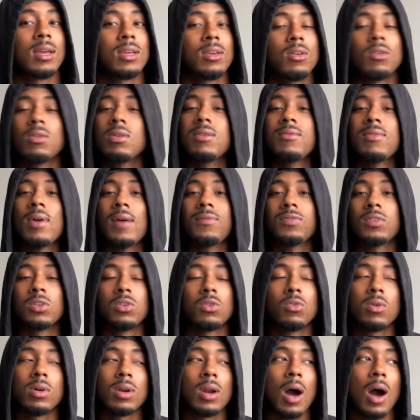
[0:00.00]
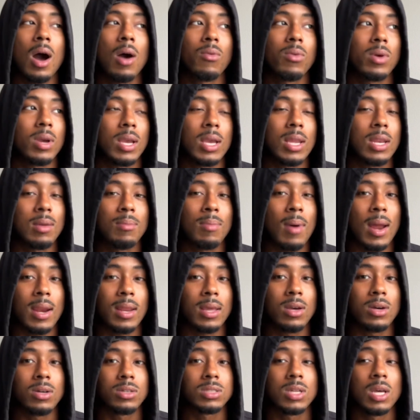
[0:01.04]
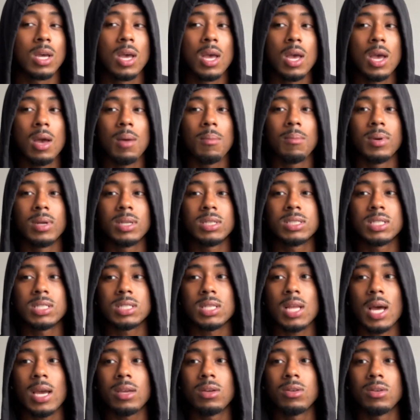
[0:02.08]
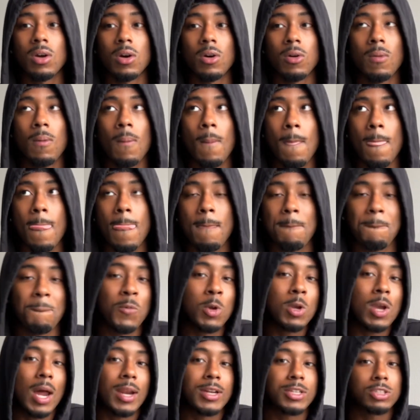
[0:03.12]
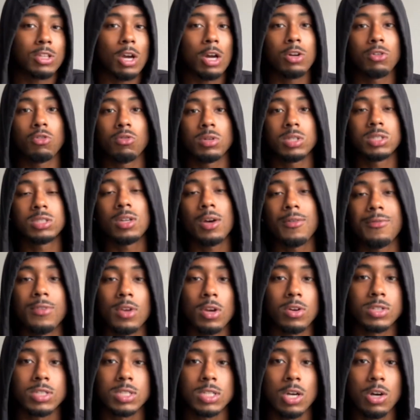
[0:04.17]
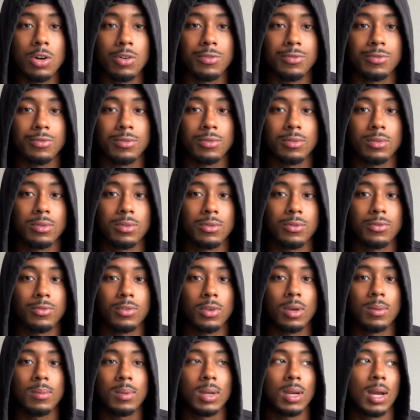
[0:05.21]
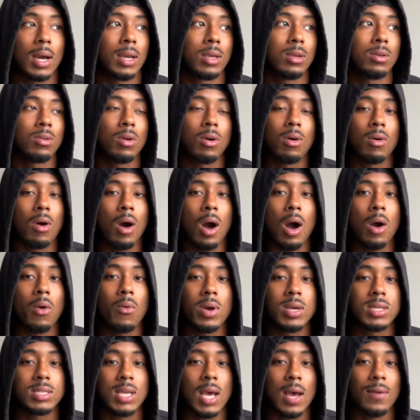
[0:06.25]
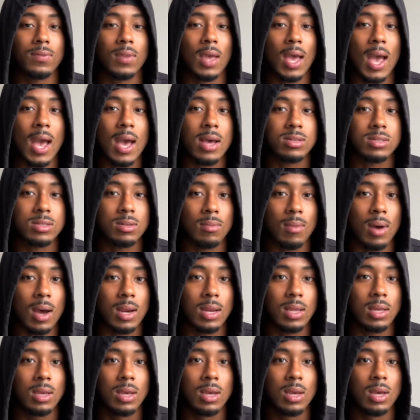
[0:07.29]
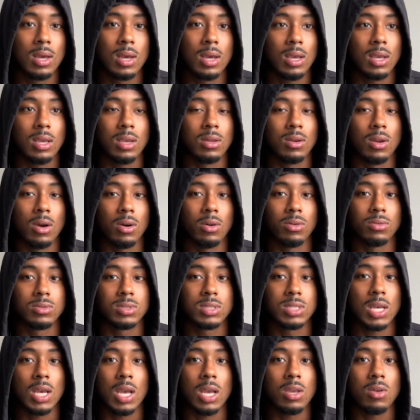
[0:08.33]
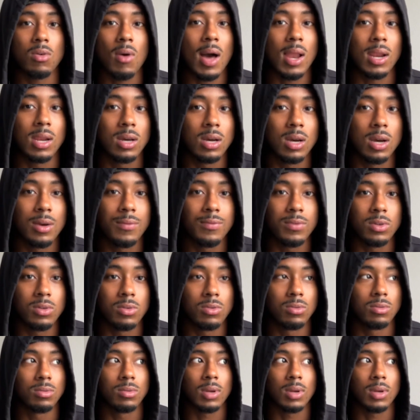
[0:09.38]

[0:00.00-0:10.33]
You don't even have to do it all with anybody else, but it's just like, you know, we got to start doing stuff for yourself. Feel me? Like, you don't always have to have somebody, you know, tell you I love you.